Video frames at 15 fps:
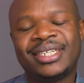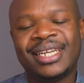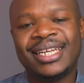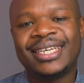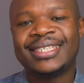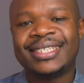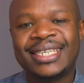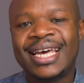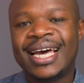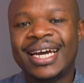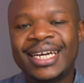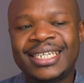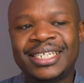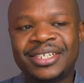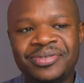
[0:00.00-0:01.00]
less
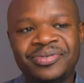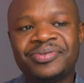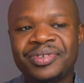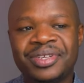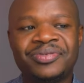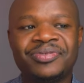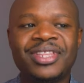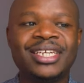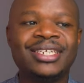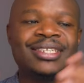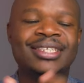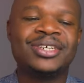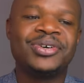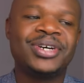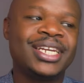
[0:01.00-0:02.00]
active, if that
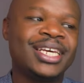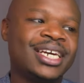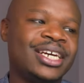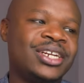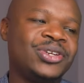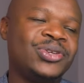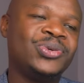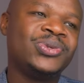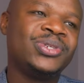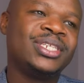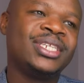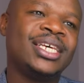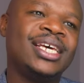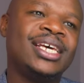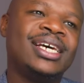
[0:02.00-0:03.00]
is a word I can use.